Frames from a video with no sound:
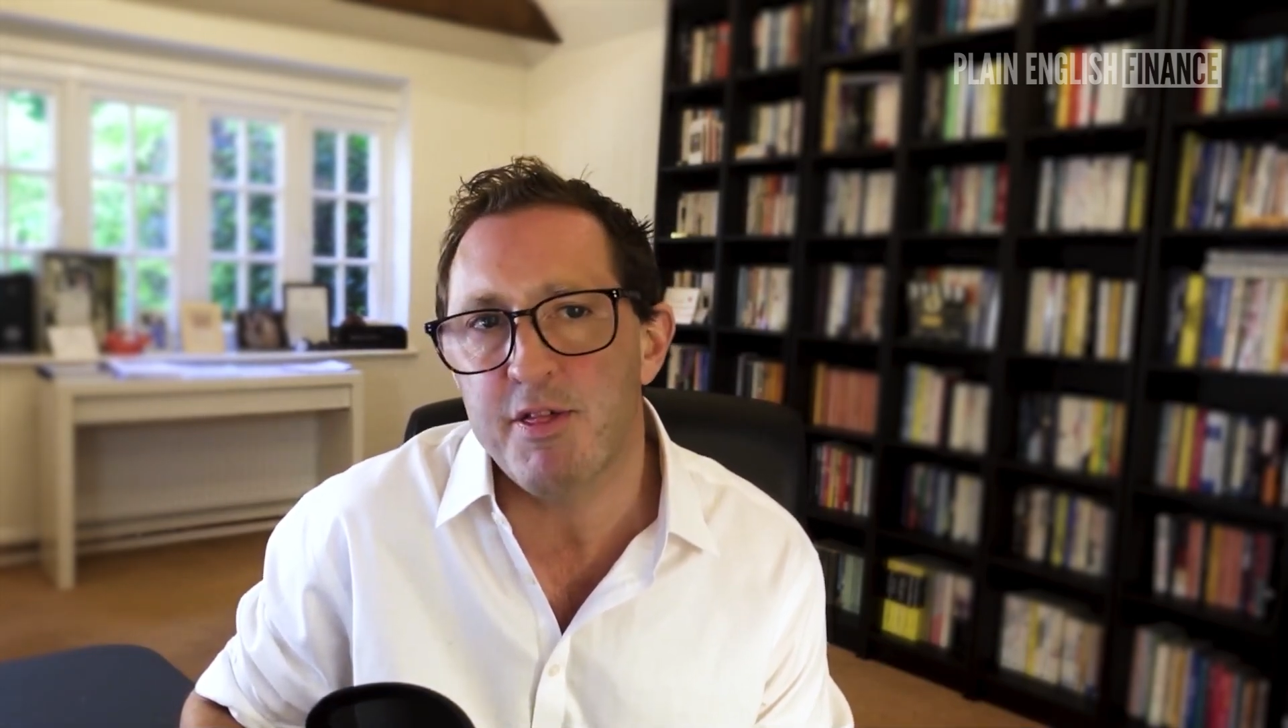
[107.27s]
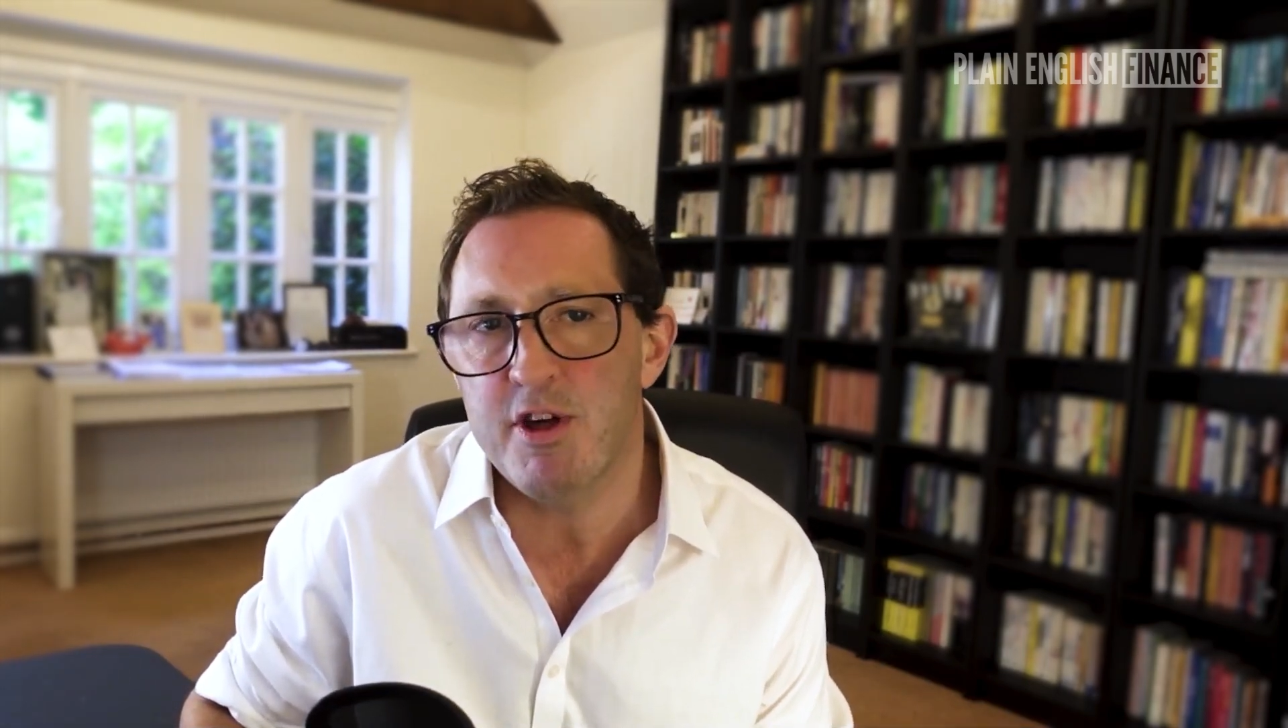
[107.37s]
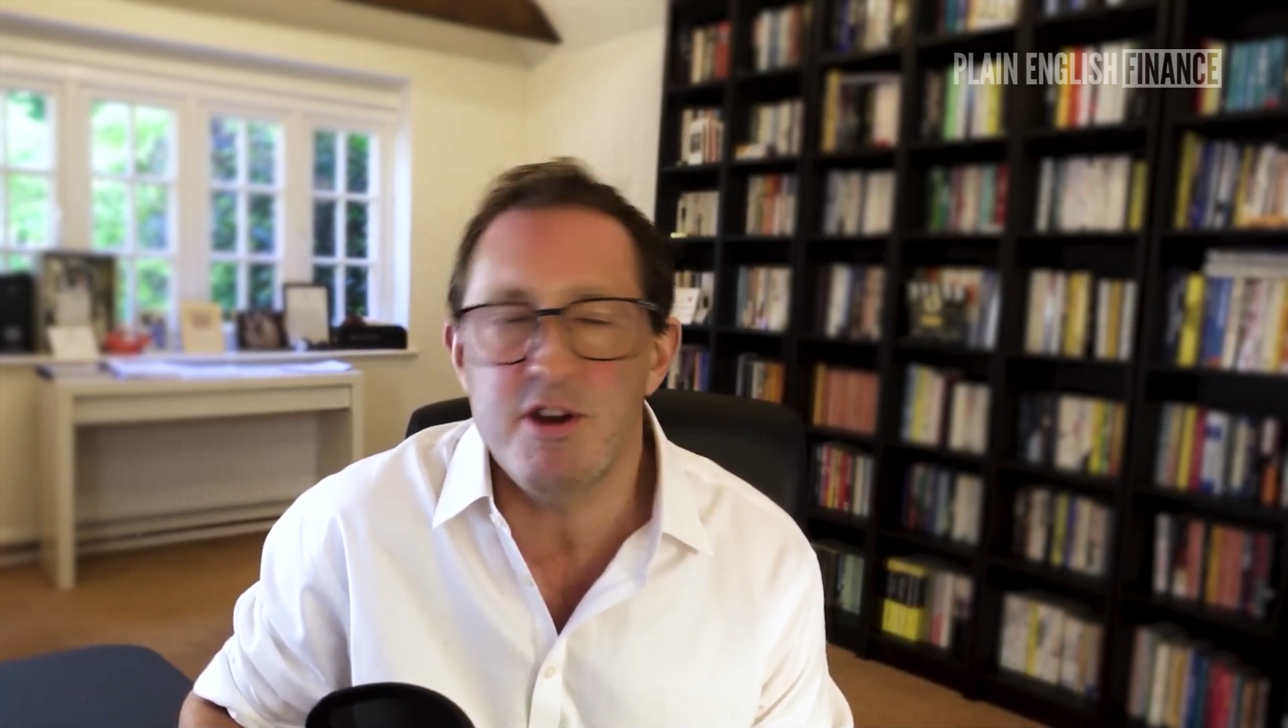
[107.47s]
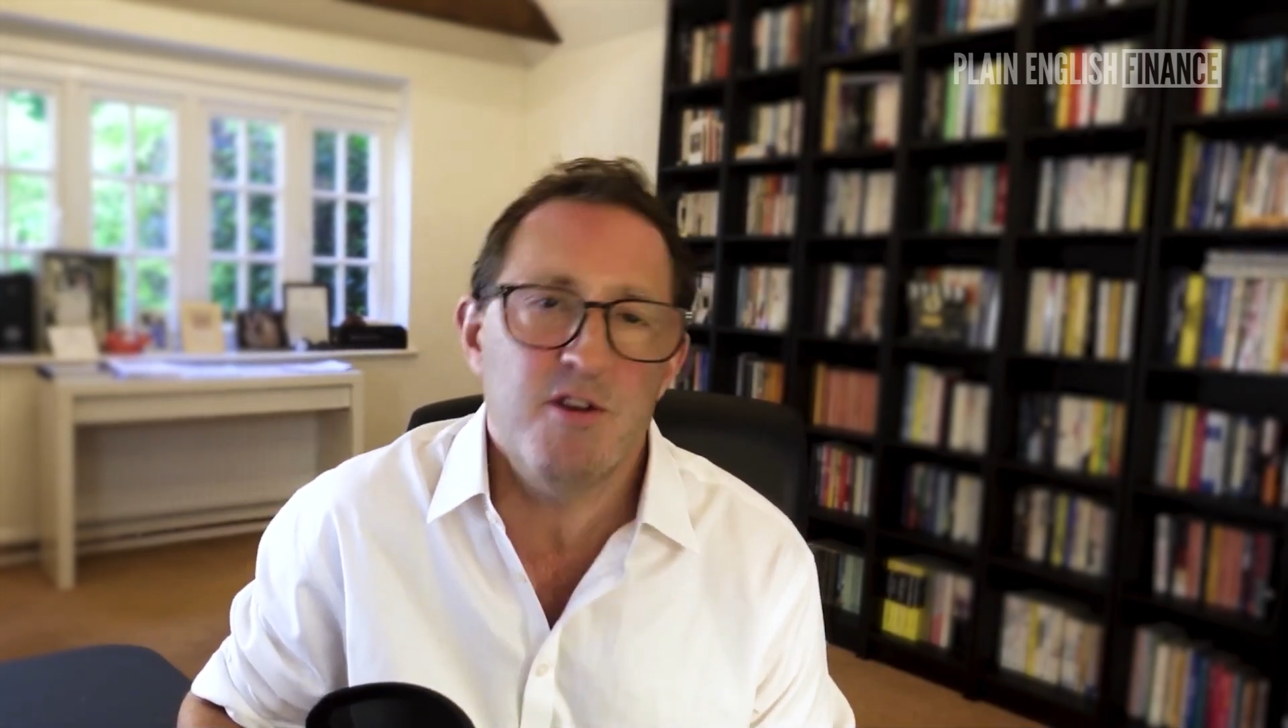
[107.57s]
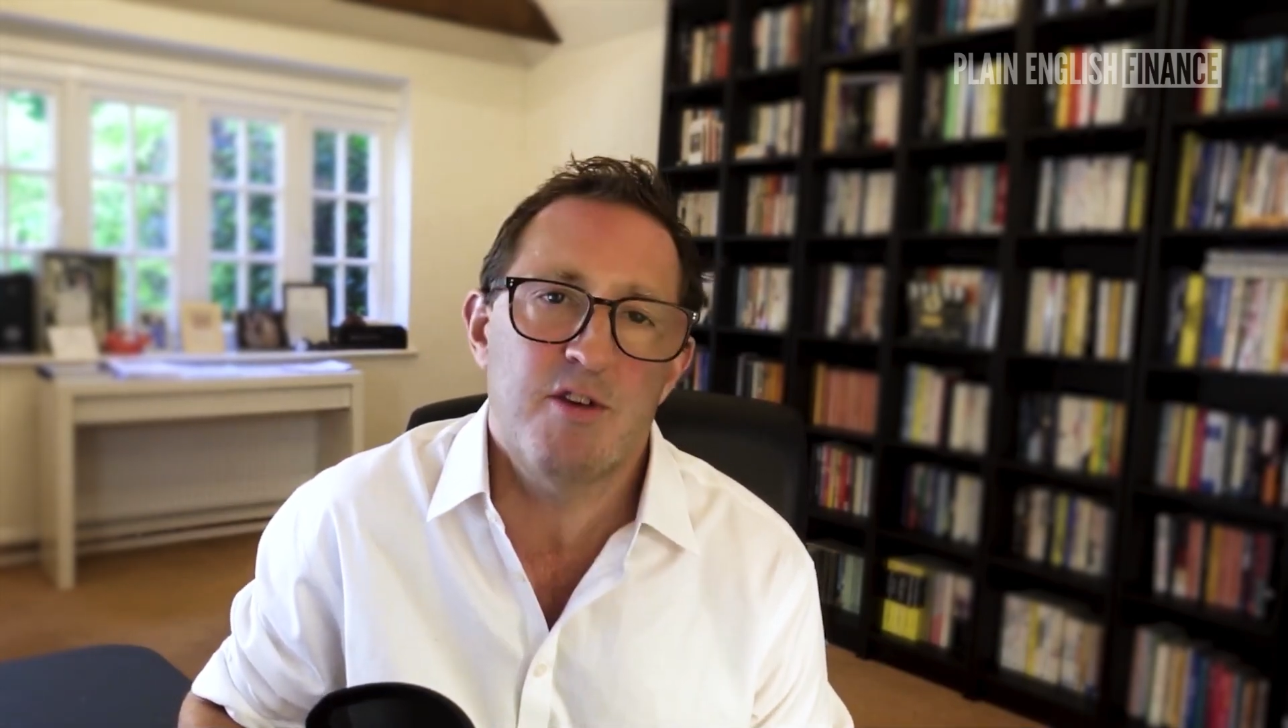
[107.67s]

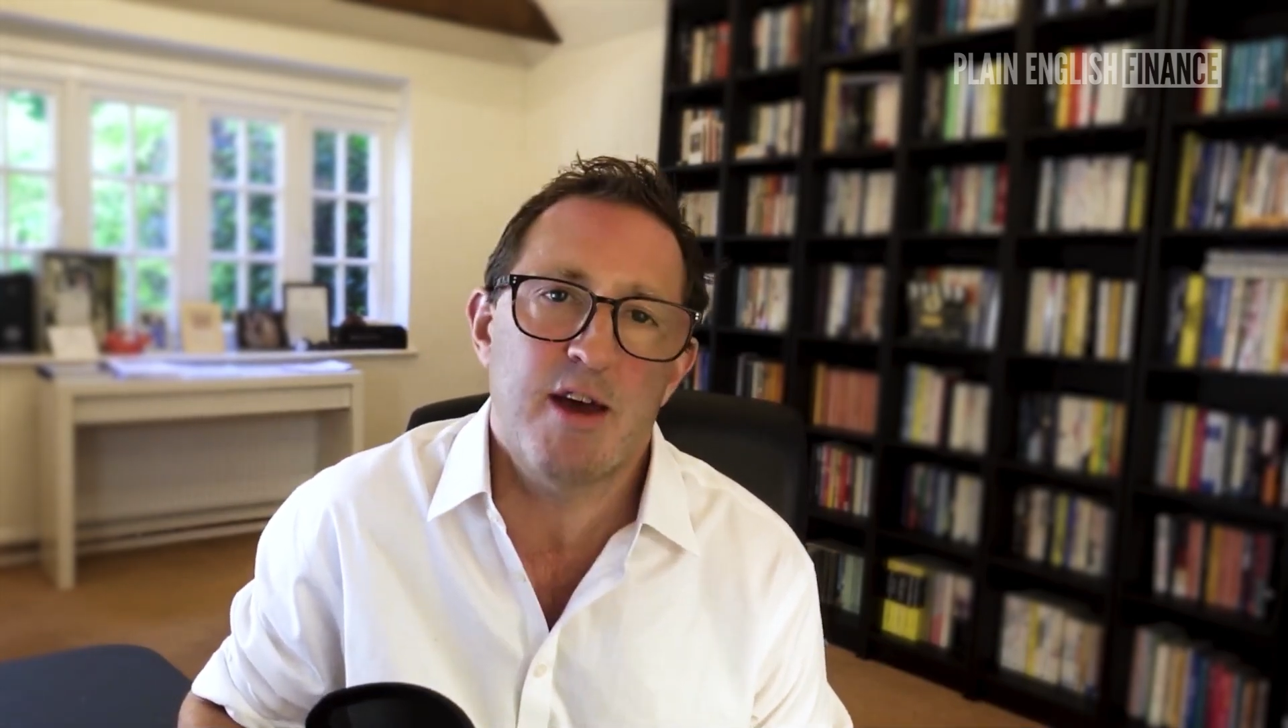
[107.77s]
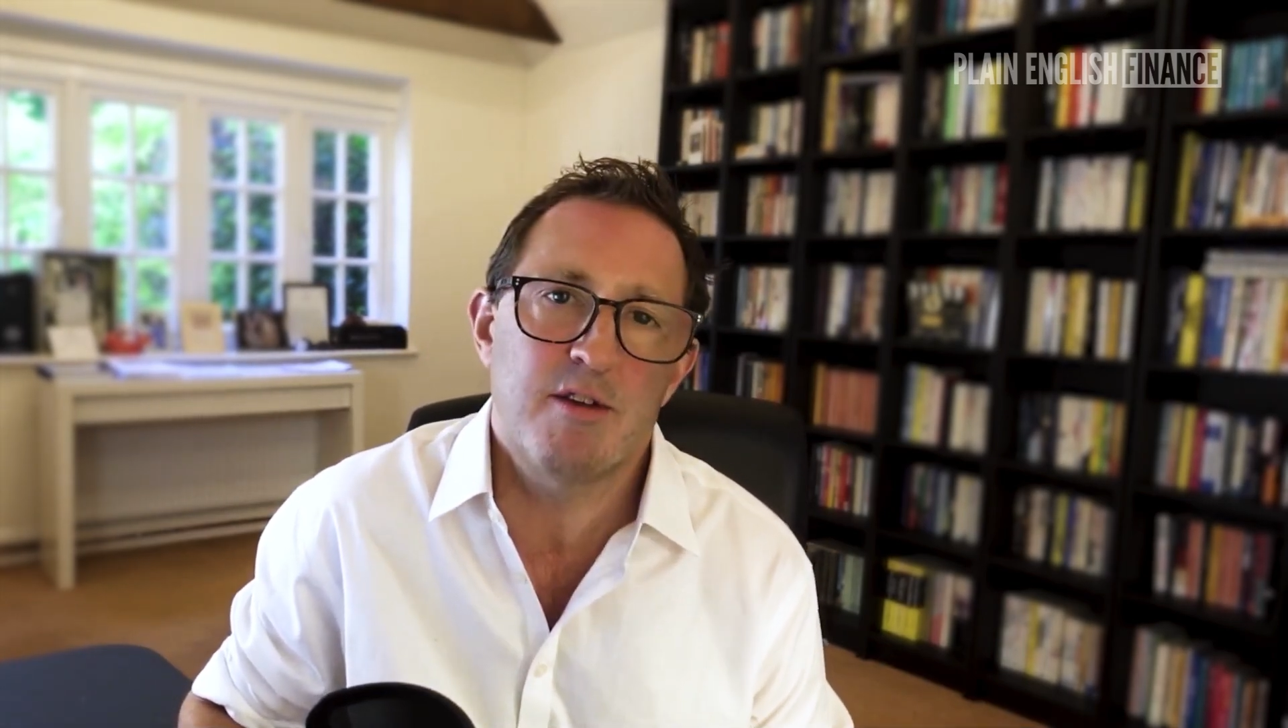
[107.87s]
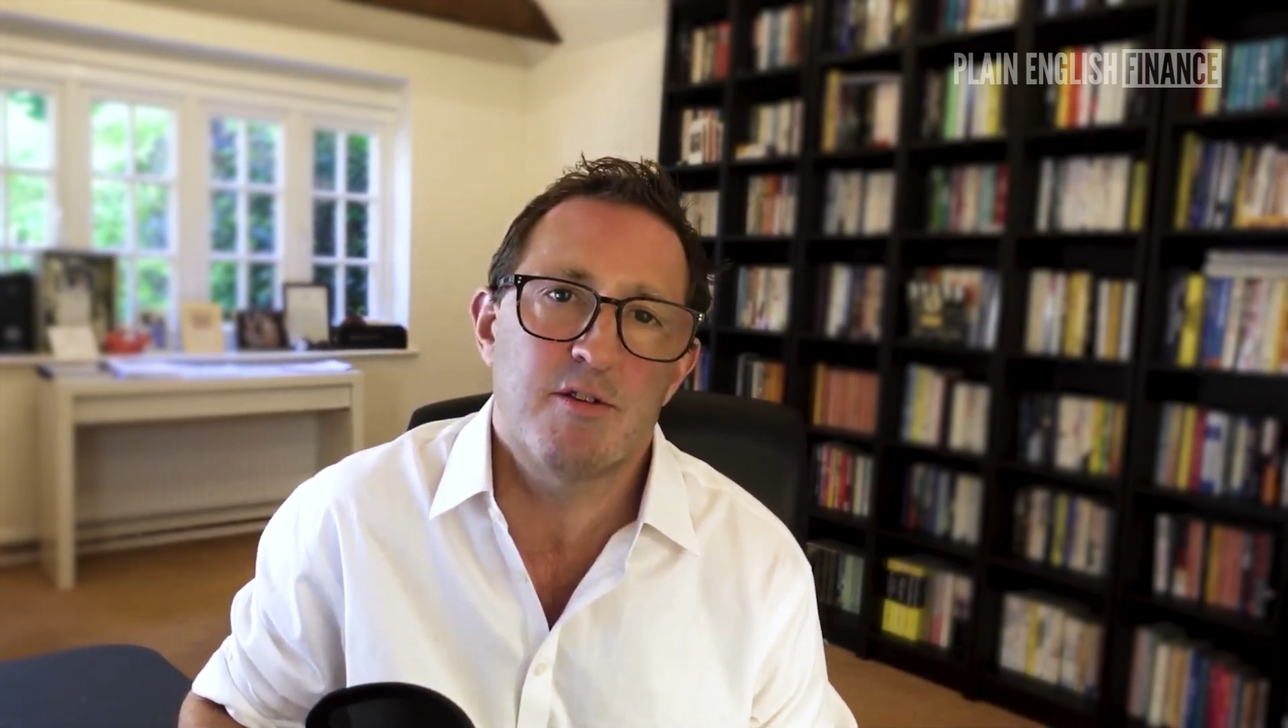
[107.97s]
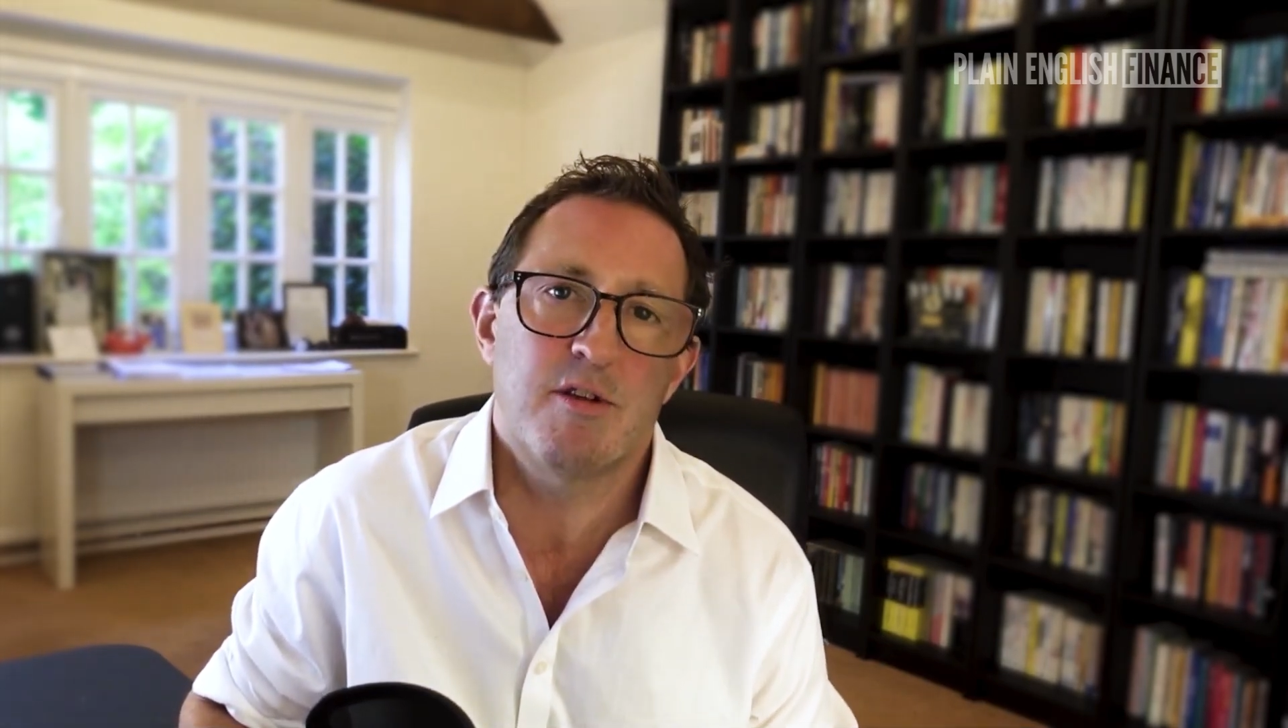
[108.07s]
30 seconds